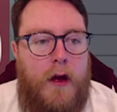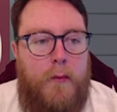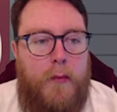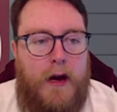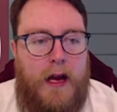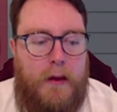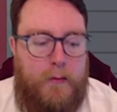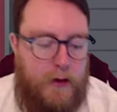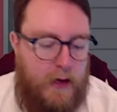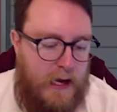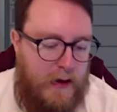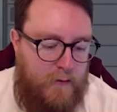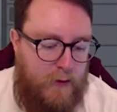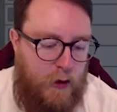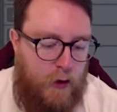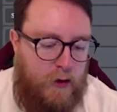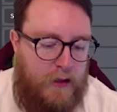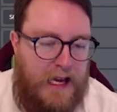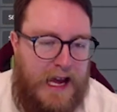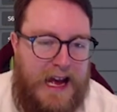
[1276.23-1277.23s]
But I am going to have a
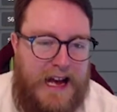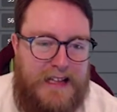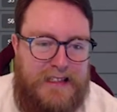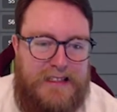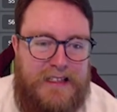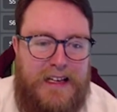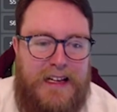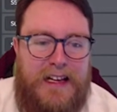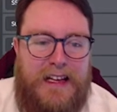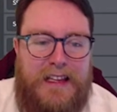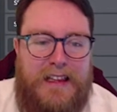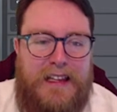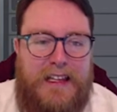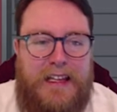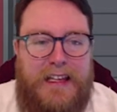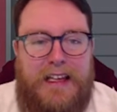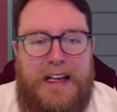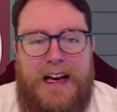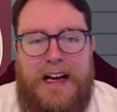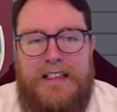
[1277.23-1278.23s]
look at
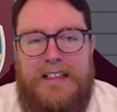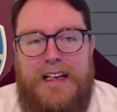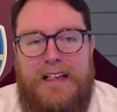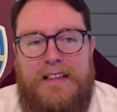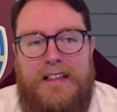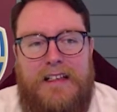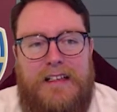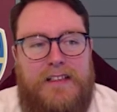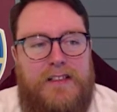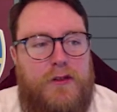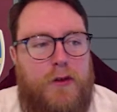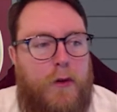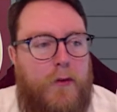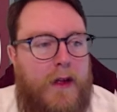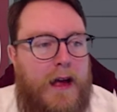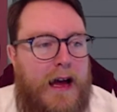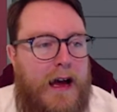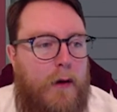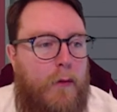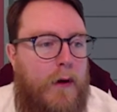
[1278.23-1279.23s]
the tactics, sort
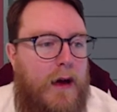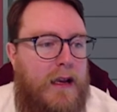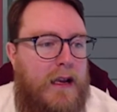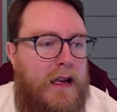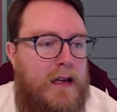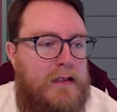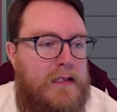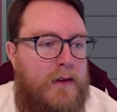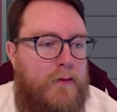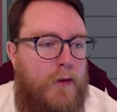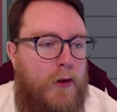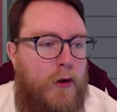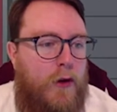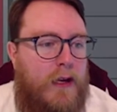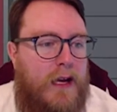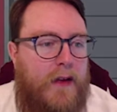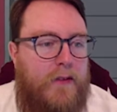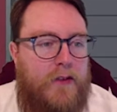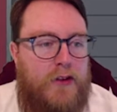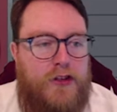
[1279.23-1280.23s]
that out. And let's have a look at the